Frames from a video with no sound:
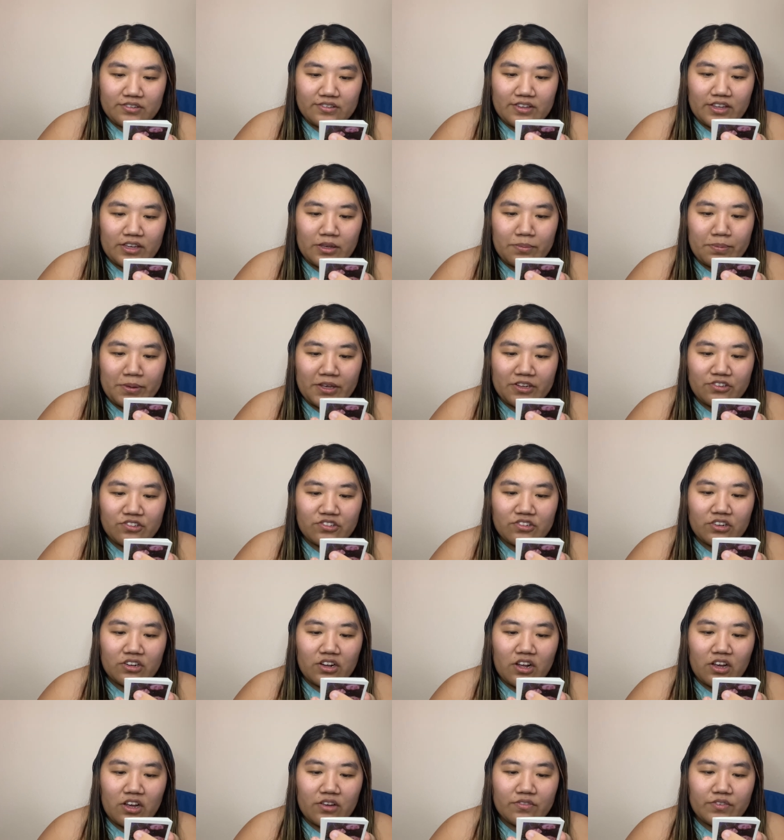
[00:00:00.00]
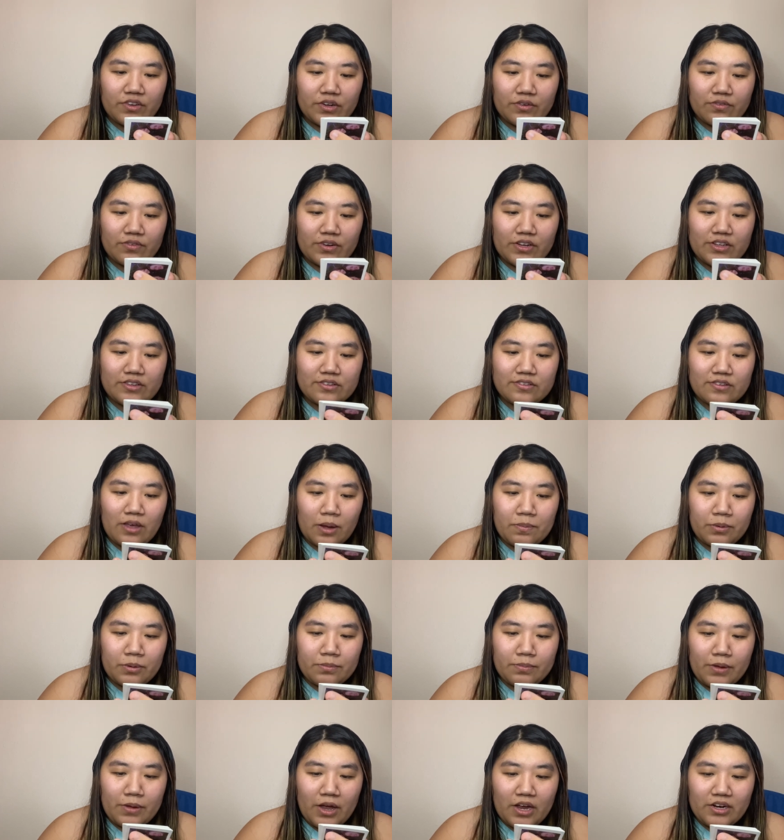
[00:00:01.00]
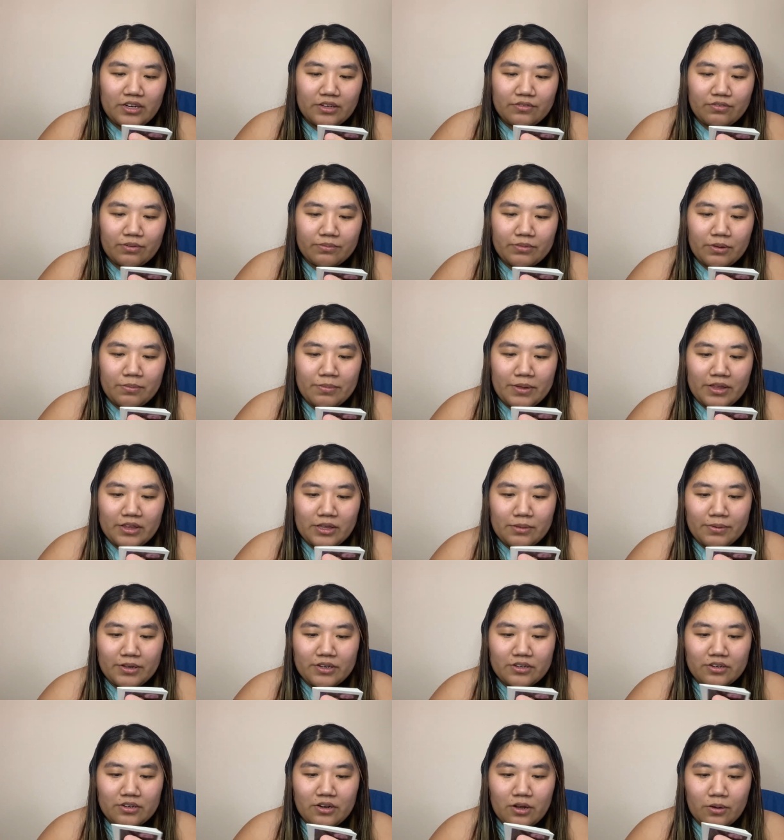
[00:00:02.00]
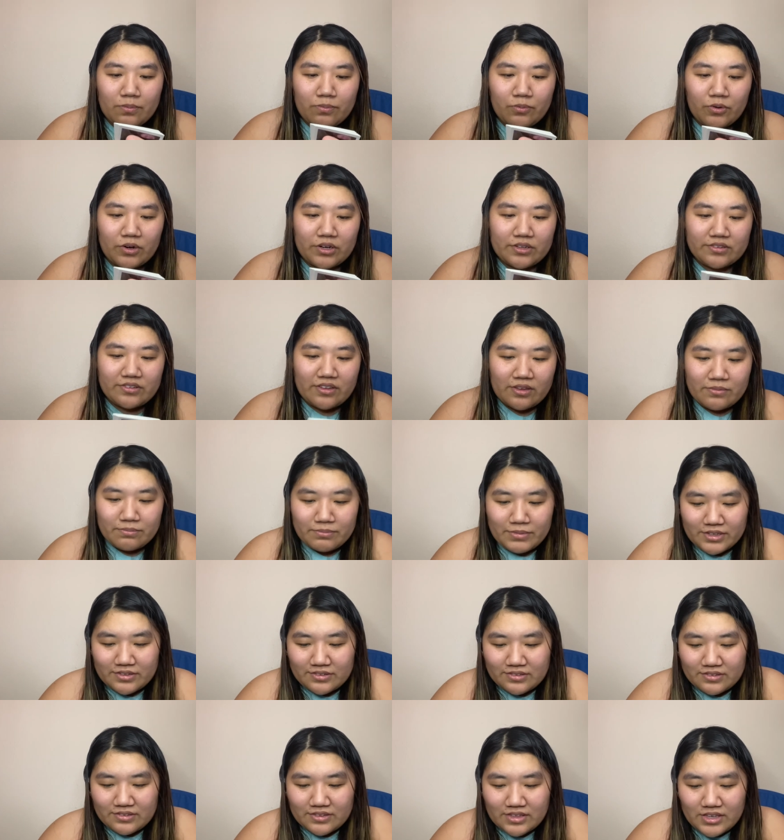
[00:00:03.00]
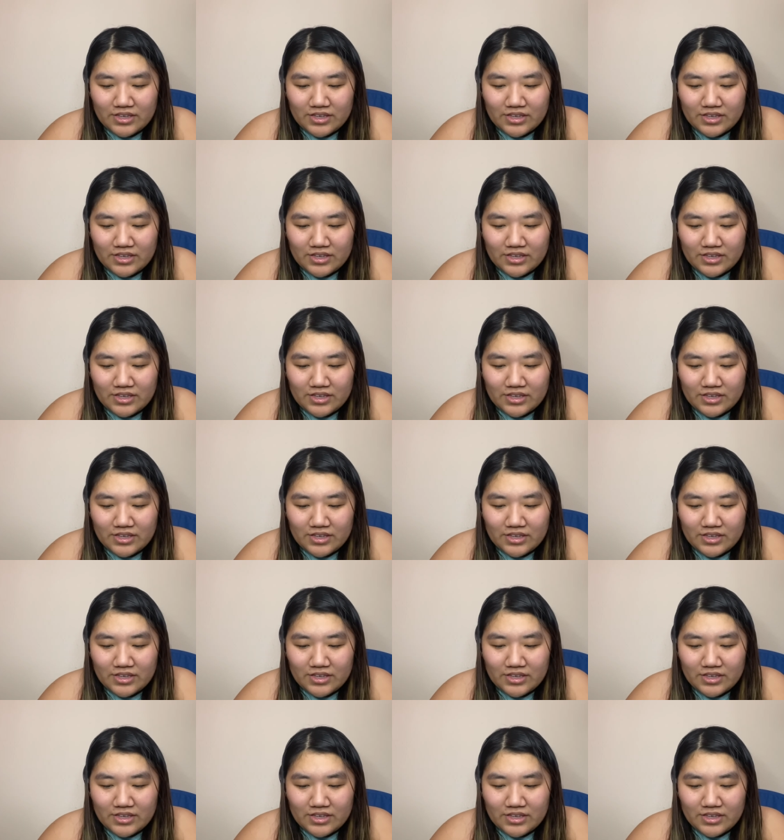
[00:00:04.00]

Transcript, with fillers: Take a picture of your friend's upper body from the belly button upwards and mix